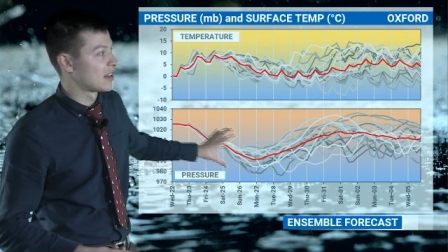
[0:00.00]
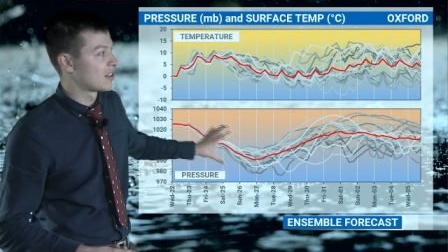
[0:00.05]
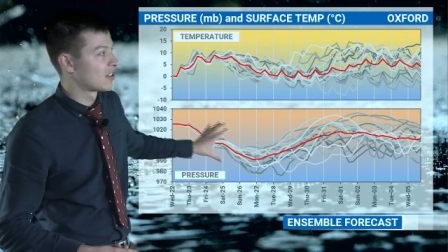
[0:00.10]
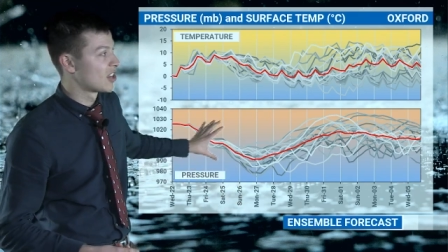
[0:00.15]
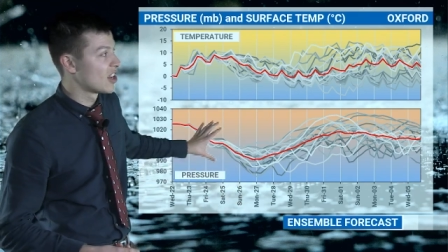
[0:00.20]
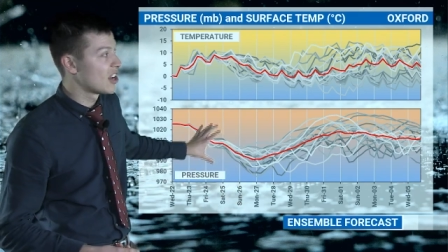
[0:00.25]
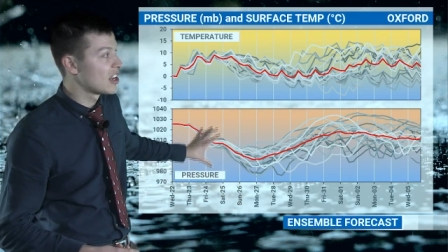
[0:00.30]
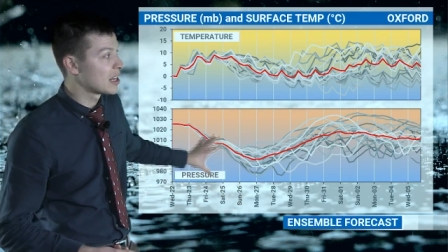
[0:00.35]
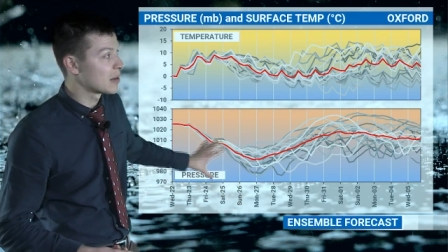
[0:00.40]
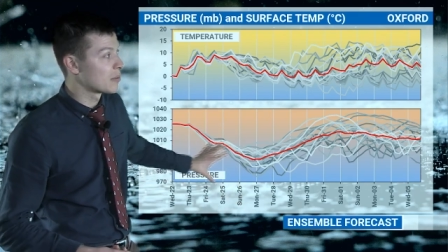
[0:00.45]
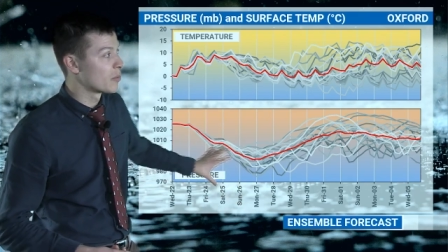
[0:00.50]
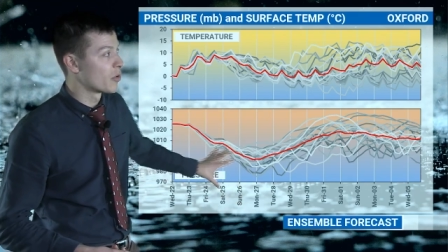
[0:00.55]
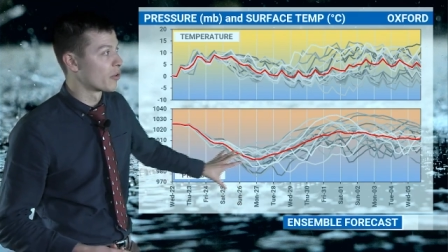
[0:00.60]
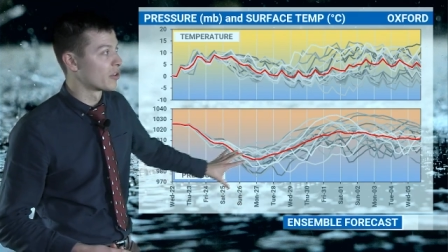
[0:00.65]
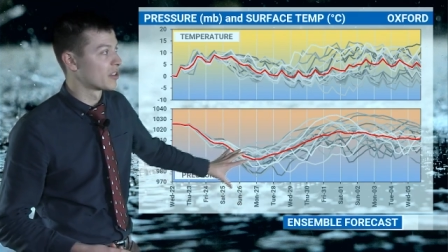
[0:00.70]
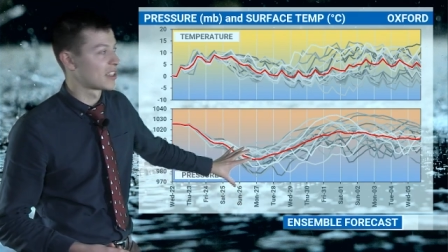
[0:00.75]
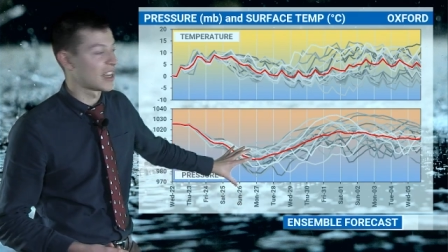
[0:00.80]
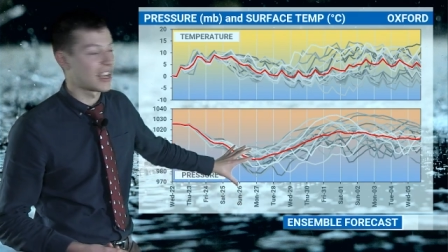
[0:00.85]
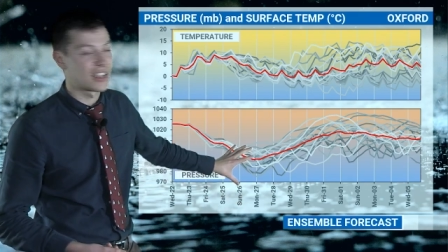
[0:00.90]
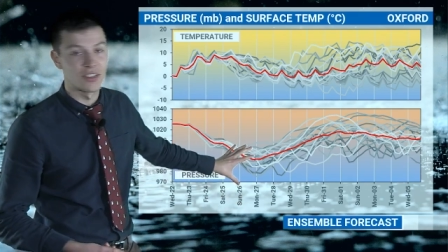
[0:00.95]
turning more
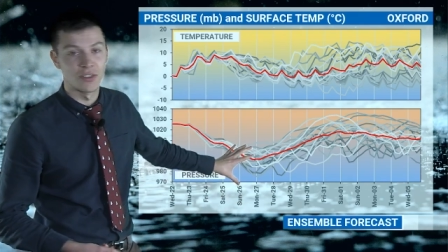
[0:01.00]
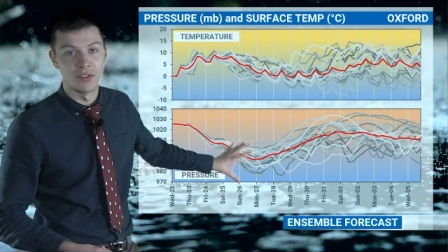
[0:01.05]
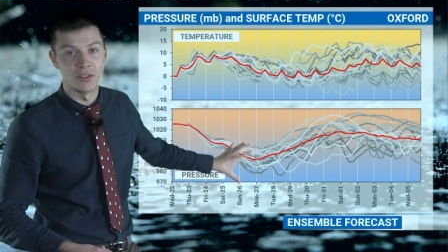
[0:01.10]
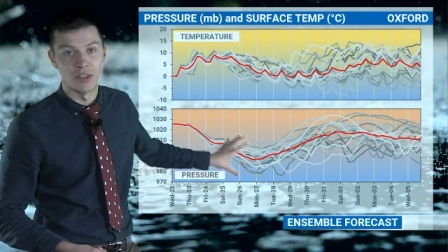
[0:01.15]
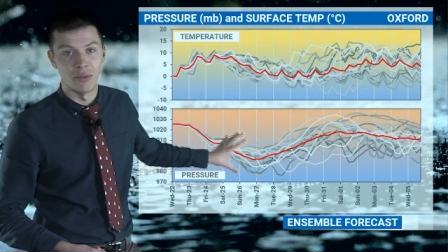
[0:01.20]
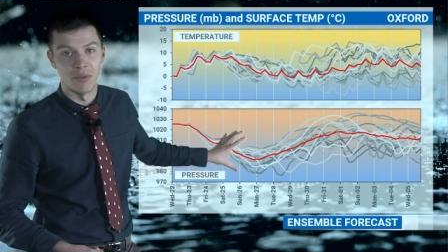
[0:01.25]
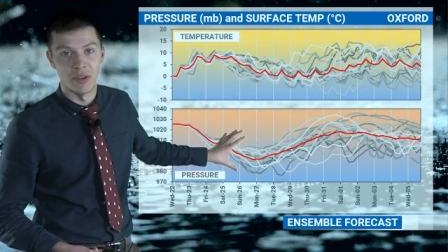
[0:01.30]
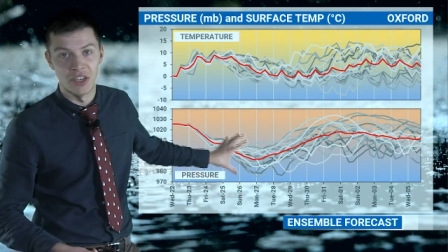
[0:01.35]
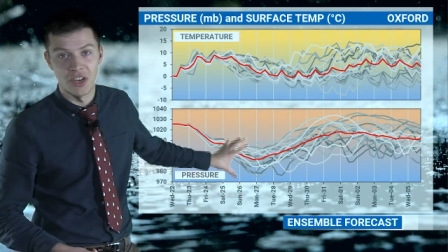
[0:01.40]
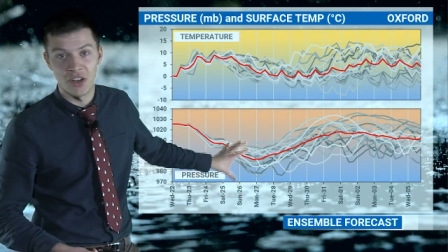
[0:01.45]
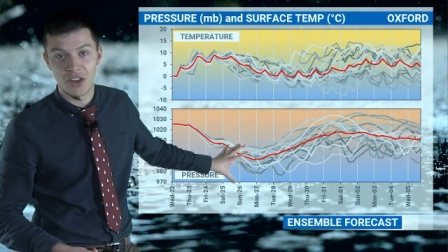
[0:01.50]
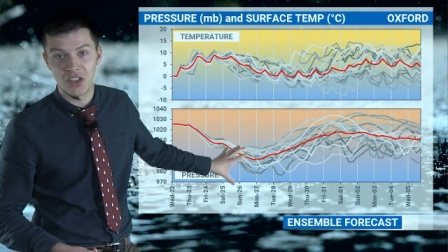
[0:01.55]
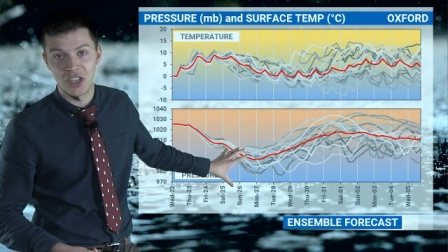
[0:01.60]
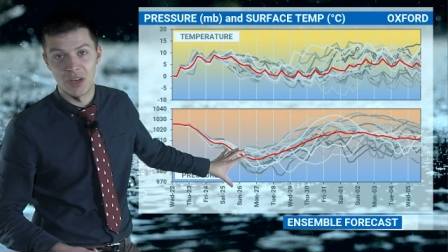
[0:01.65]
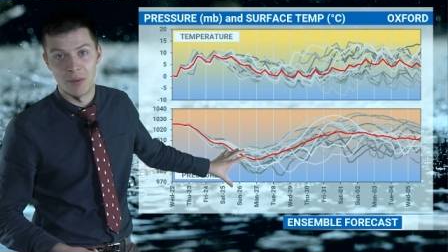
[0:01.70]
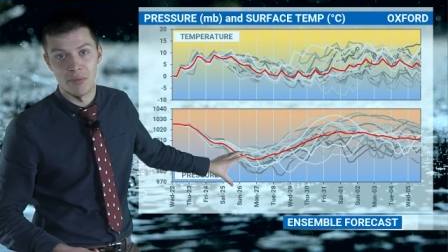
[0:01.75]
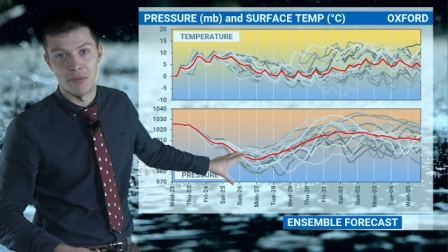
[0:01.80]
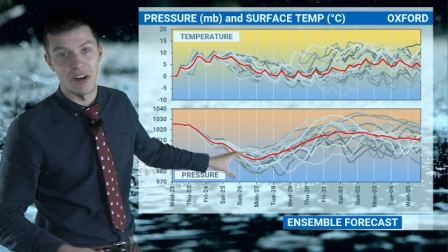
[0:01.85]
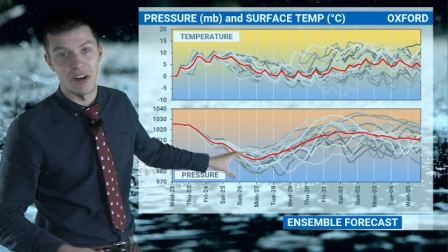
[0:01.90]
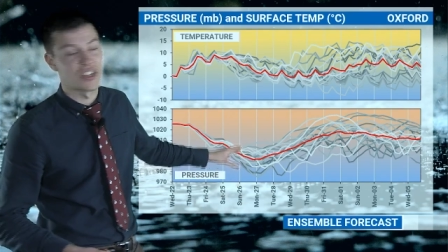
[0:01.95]
unsettled, a
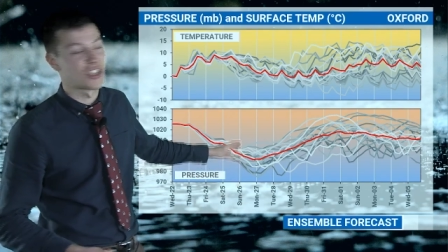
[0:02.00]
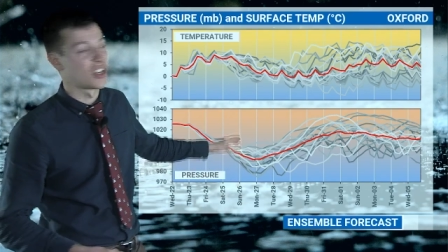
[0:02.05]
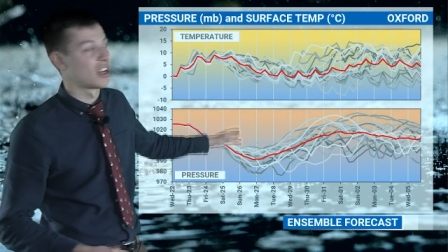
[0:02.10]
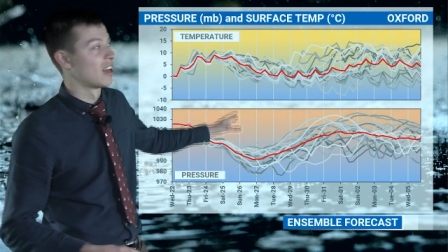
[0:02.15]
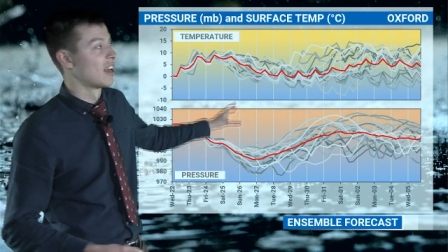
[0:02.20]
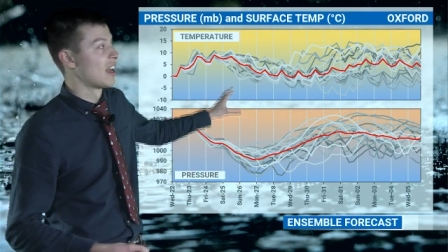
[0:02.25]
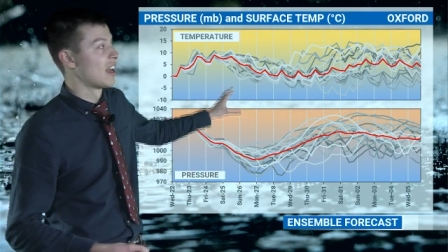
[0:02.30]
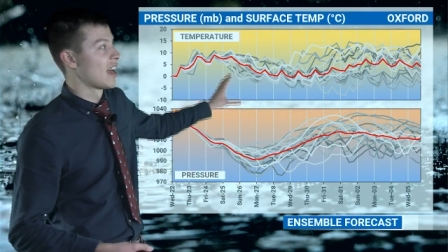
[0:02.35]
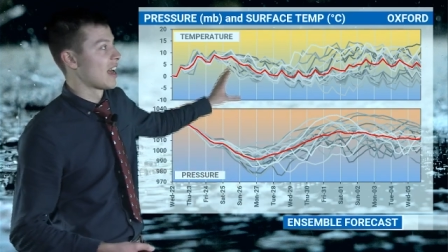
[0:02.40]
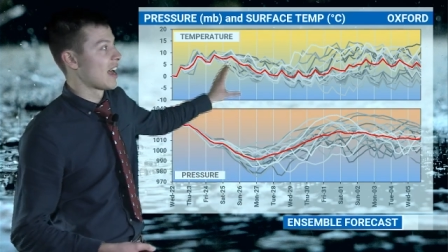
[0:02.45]
reduction in pressure,